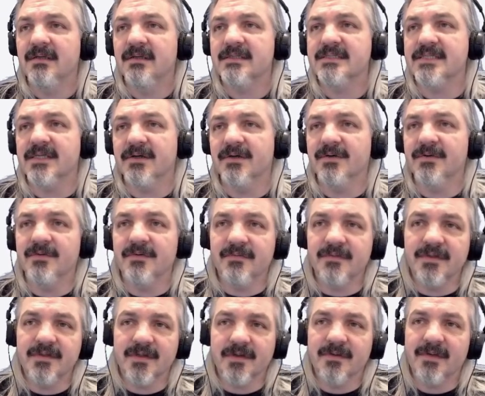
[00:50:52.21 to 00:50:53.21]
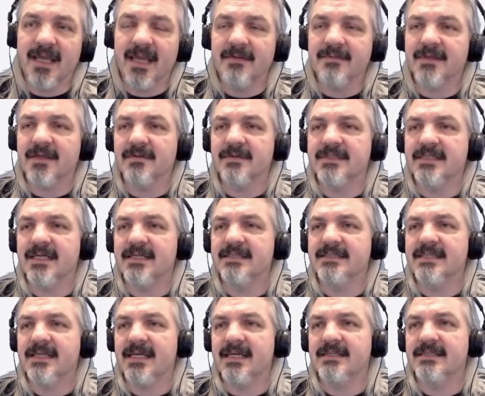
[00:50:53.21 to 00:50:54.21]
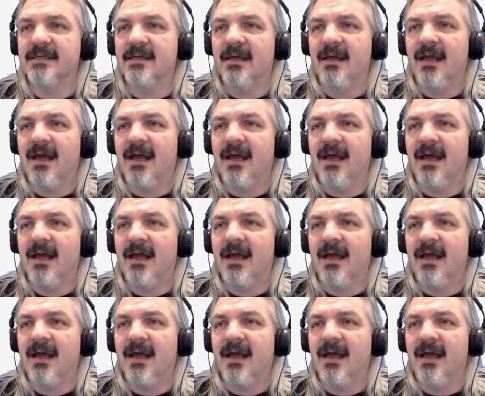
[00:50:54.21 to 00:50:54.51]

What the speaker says: So you don't have to go and change that.